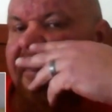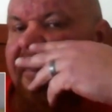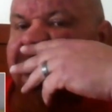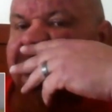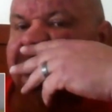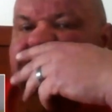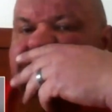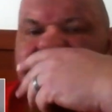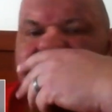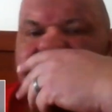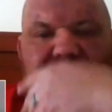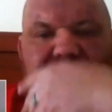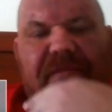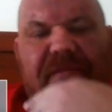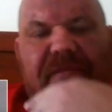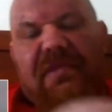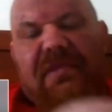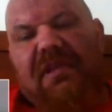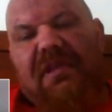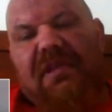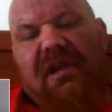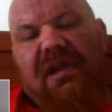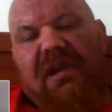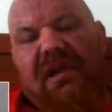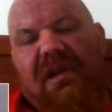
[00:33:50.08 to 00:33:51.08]
Okay.
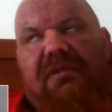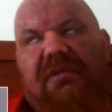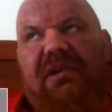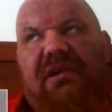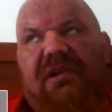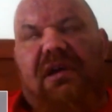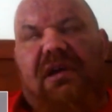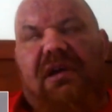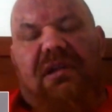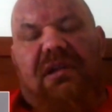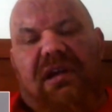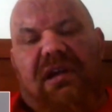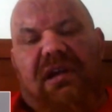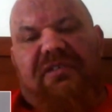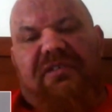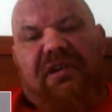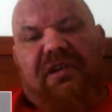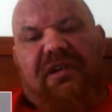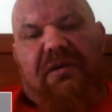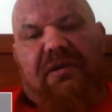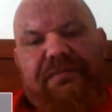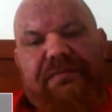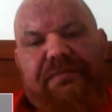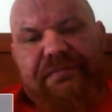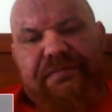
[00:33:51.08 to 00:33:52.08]
LDL,
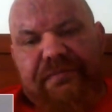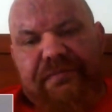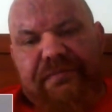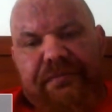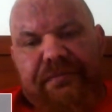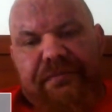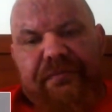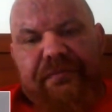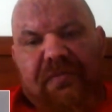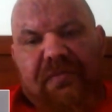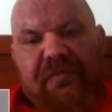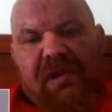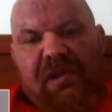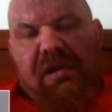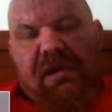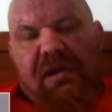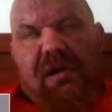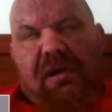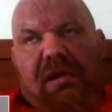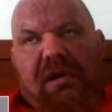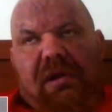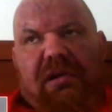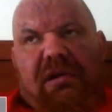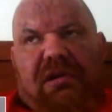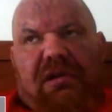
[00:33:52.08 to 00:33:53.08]
HDL,
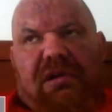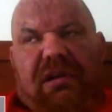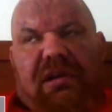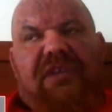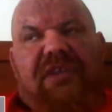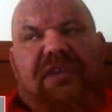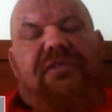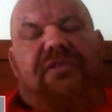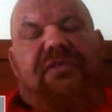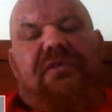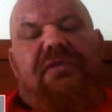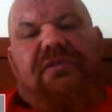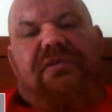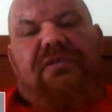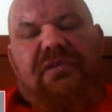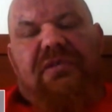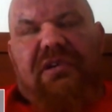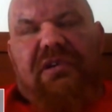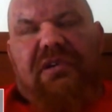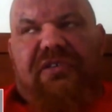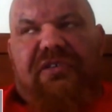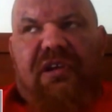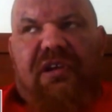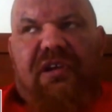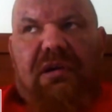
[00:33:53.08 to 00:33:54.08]
your cholesterols.
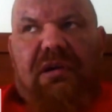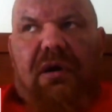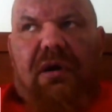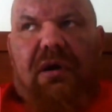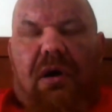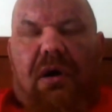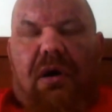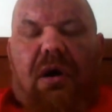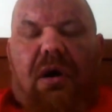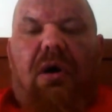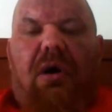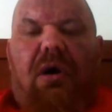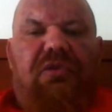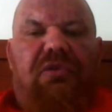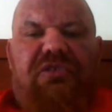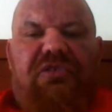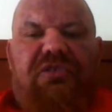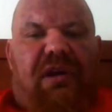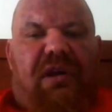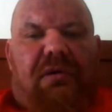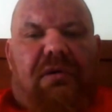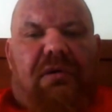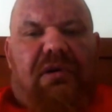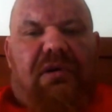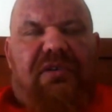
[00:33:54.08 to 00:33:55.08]
You see, all
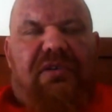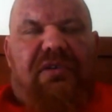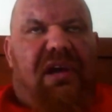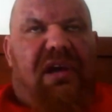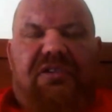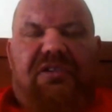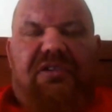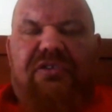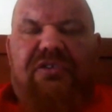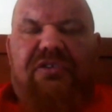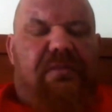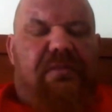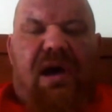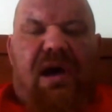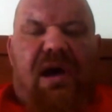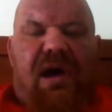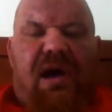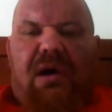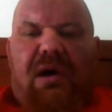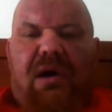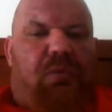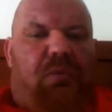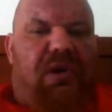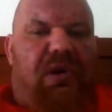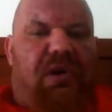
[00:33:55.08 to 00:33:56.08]
steroids, it doesn't
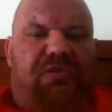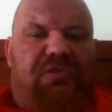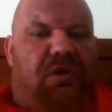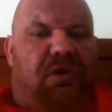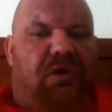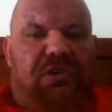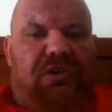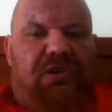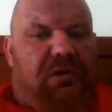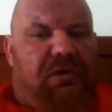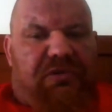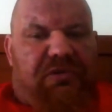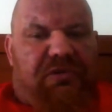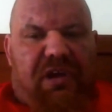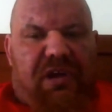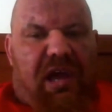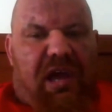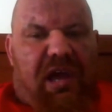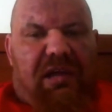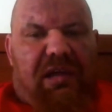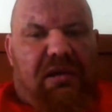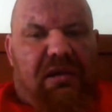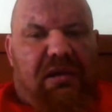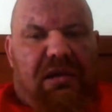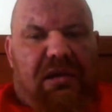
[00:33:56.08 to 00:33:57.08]
matter which one you
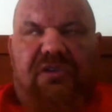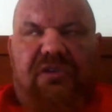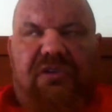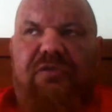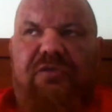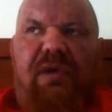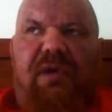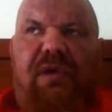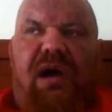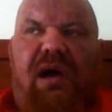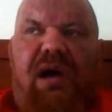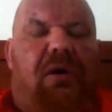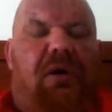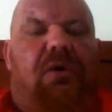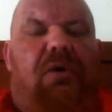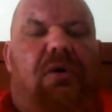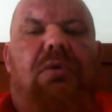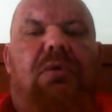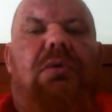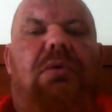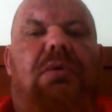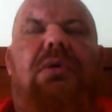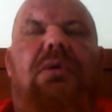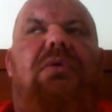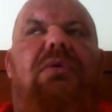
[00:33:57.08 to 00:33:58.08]
take, it doesn't matter
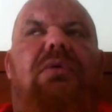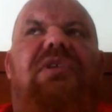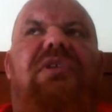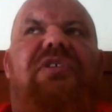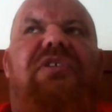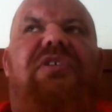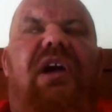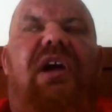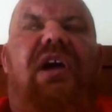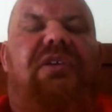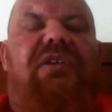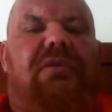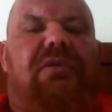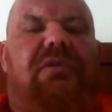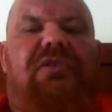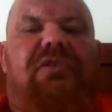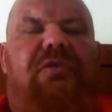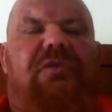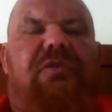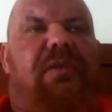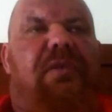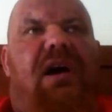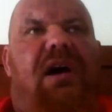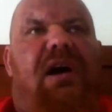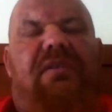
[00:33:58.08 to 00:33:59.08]
oral or injectable, it
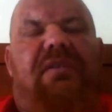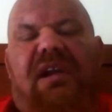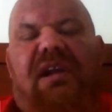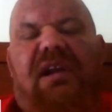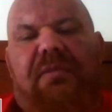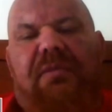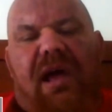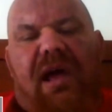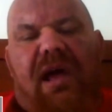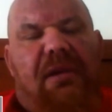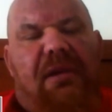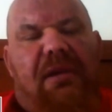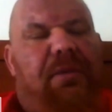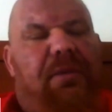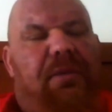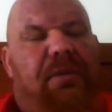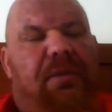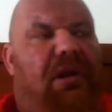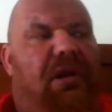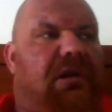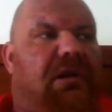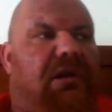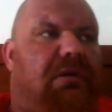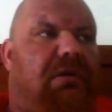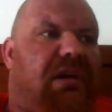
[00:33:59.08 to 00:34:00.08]
doesn't matter
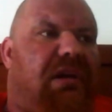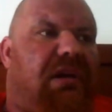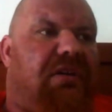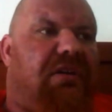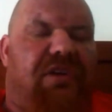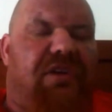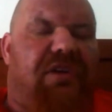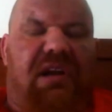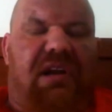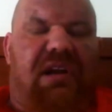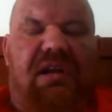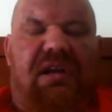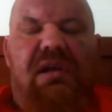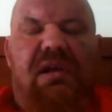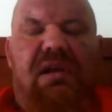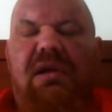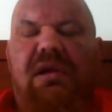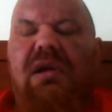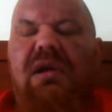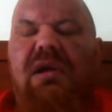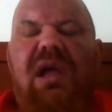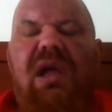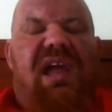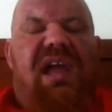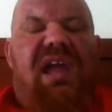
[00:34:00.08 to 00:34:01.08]
anabolic or androgenic,
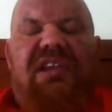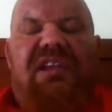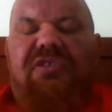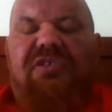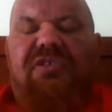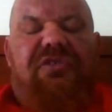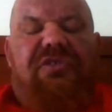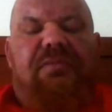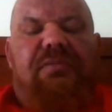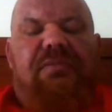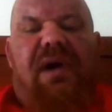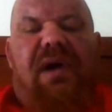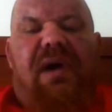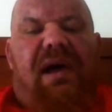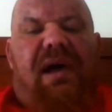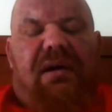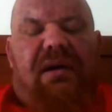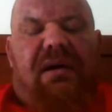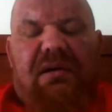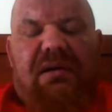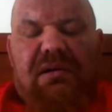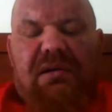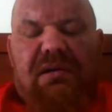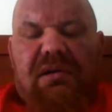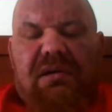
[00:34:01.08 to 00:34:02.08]
it doesn't
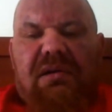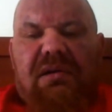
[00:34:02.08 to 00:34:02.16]
matter.